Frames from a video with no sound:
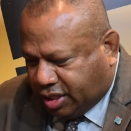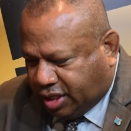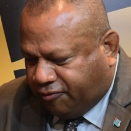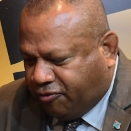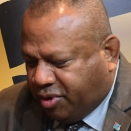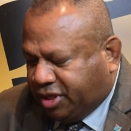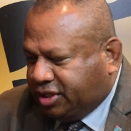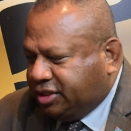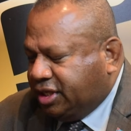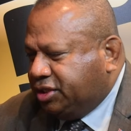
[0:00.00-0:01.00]

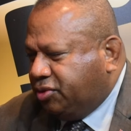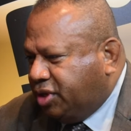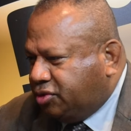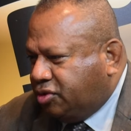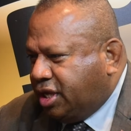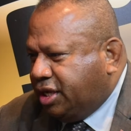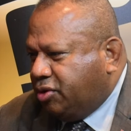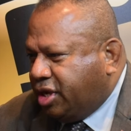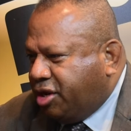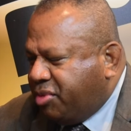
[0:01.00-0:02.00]
information that you need so that
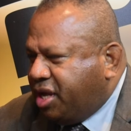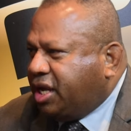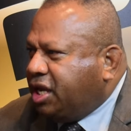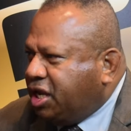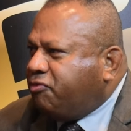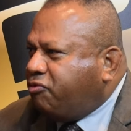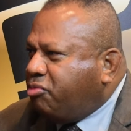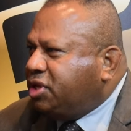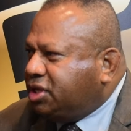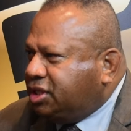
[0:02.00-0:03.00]
you can make an
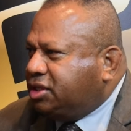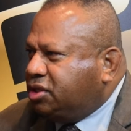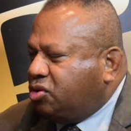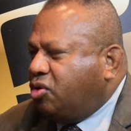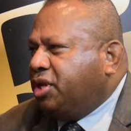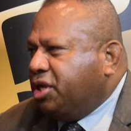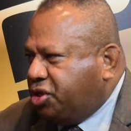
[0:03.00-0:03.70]
informed decision on the